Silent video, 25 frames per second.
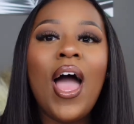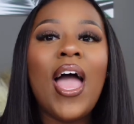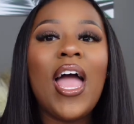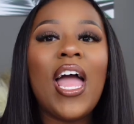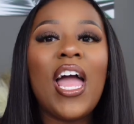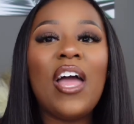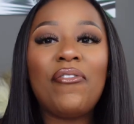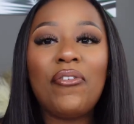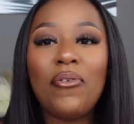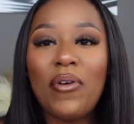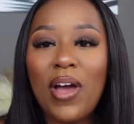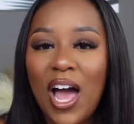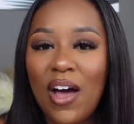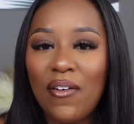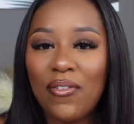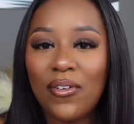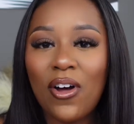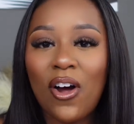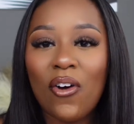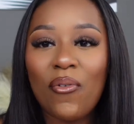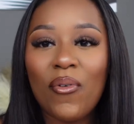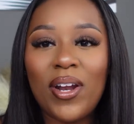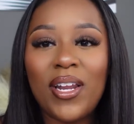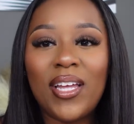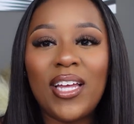If you haven't
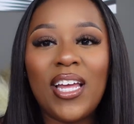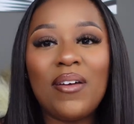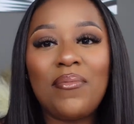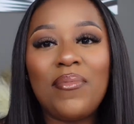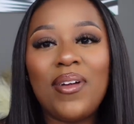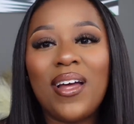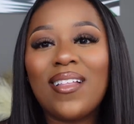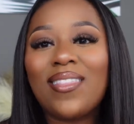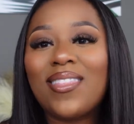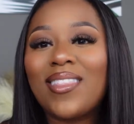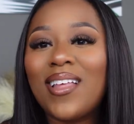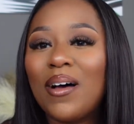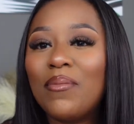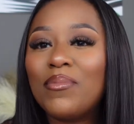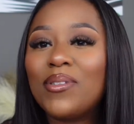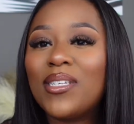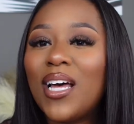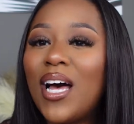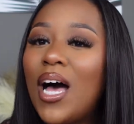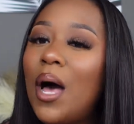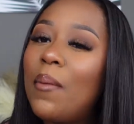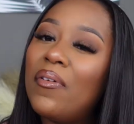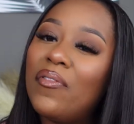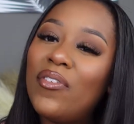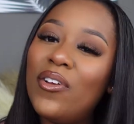already, give me a thumbs
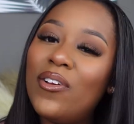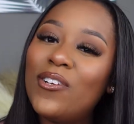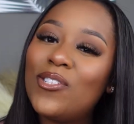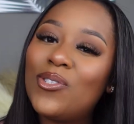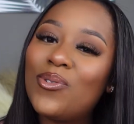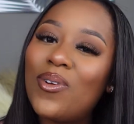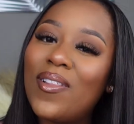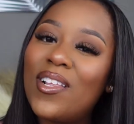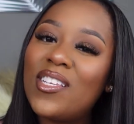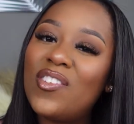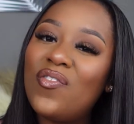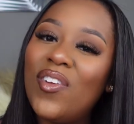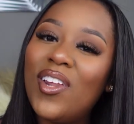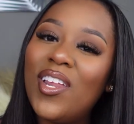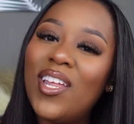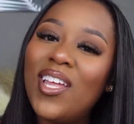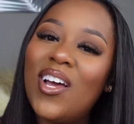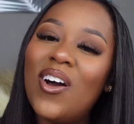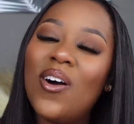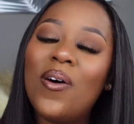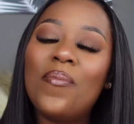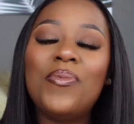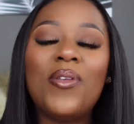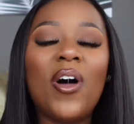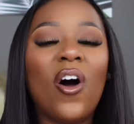up. If you enjoyed this
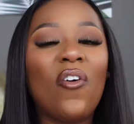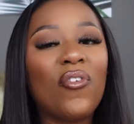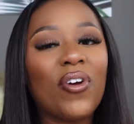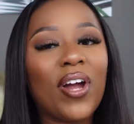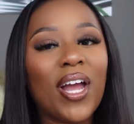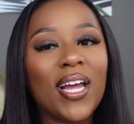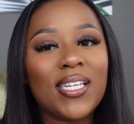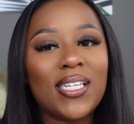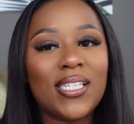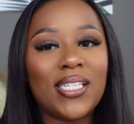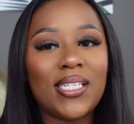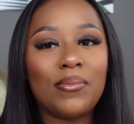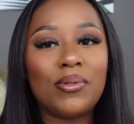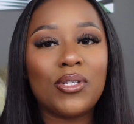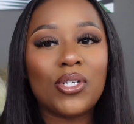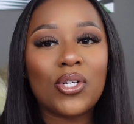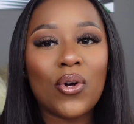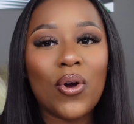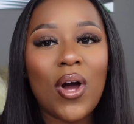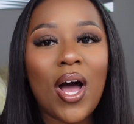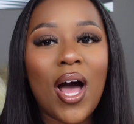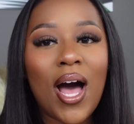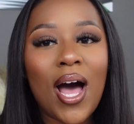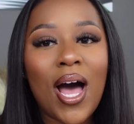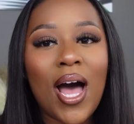video, don't forget to
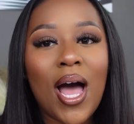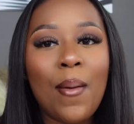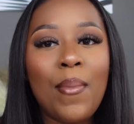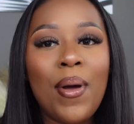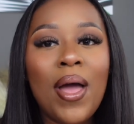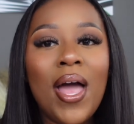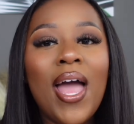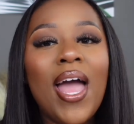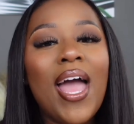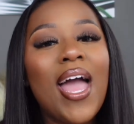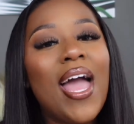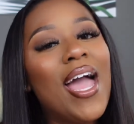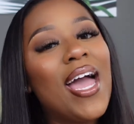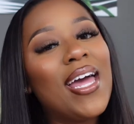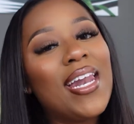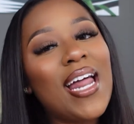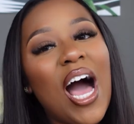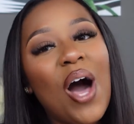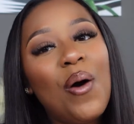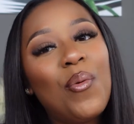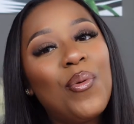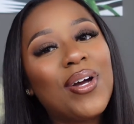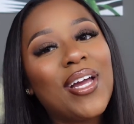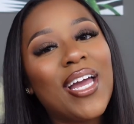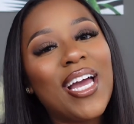subscribe, and
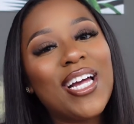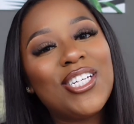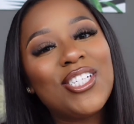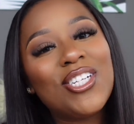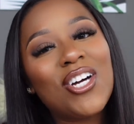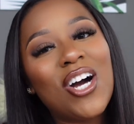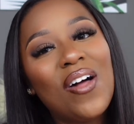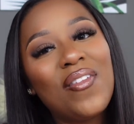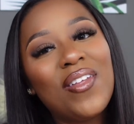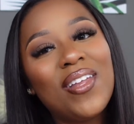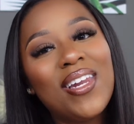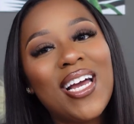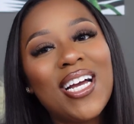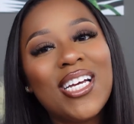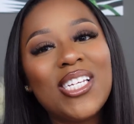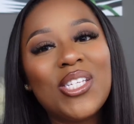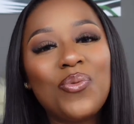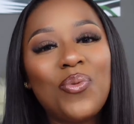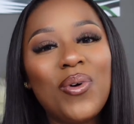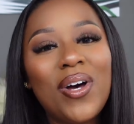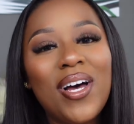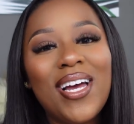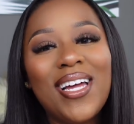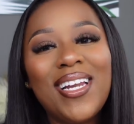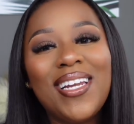I will catch y'all on the next
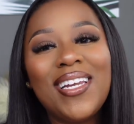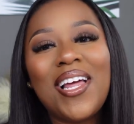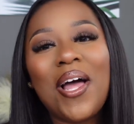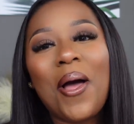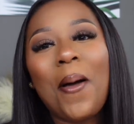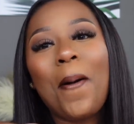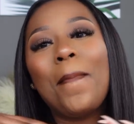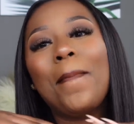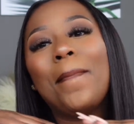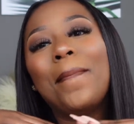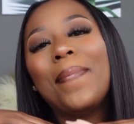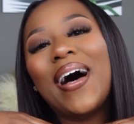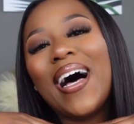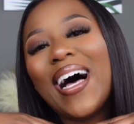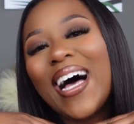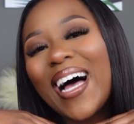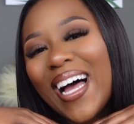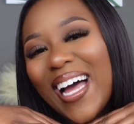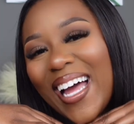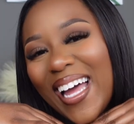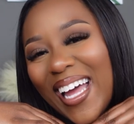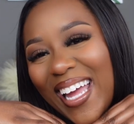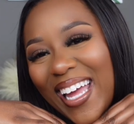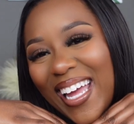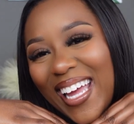one.
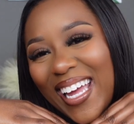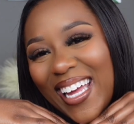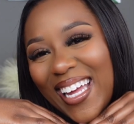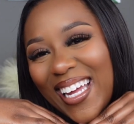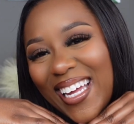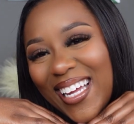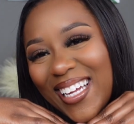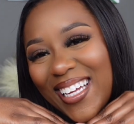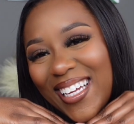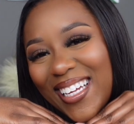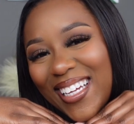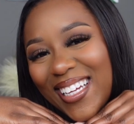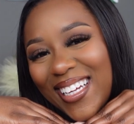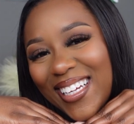Bye.